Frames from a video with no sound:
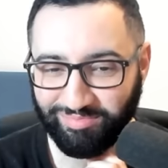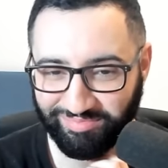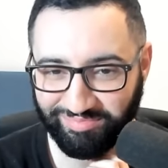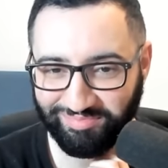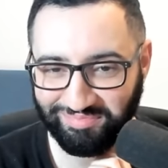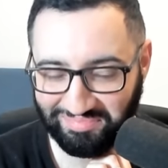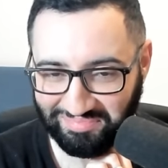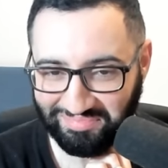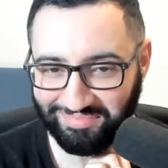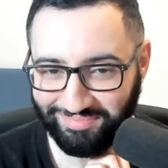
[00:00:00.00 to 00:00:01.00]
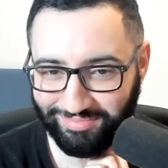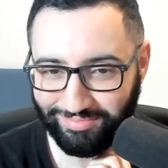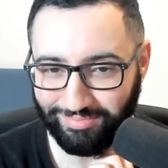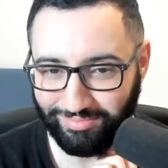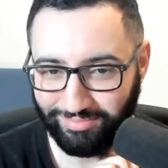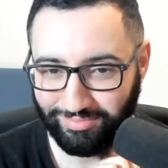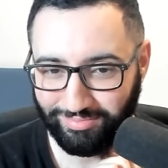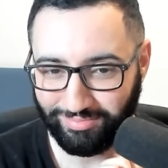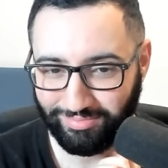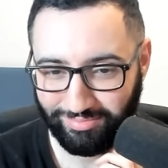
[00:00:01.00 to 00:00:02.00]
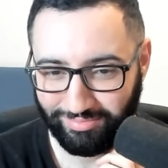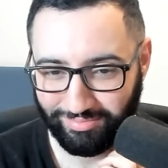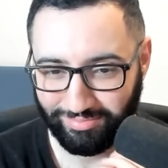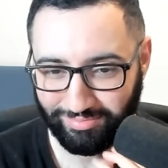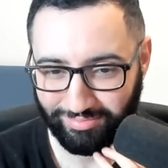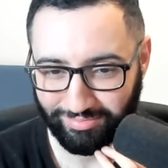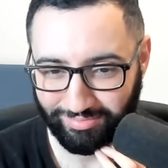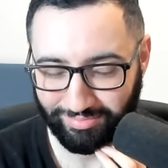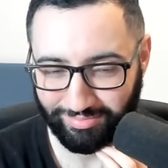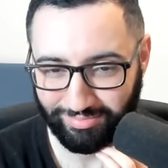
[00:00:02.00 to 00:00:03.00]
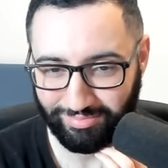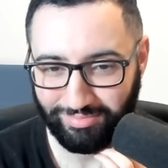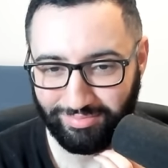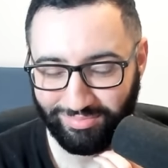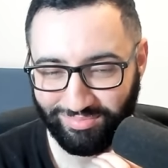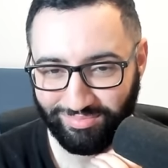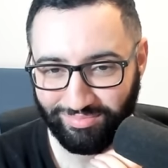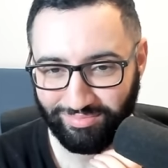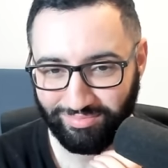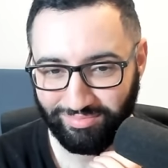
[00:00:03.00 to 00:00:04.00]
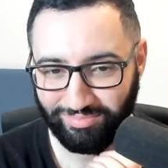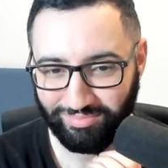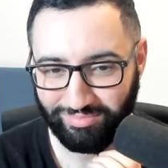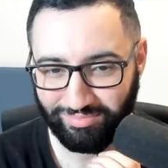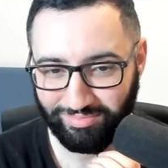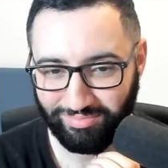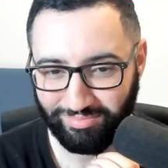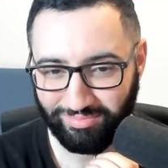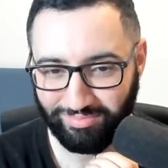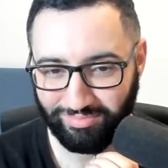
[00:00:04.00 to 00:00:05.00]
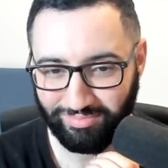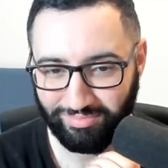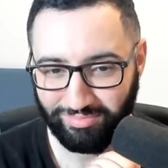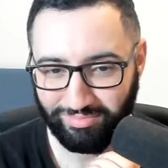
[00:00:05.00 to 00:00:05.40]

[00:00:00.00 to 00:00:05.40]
[no speech]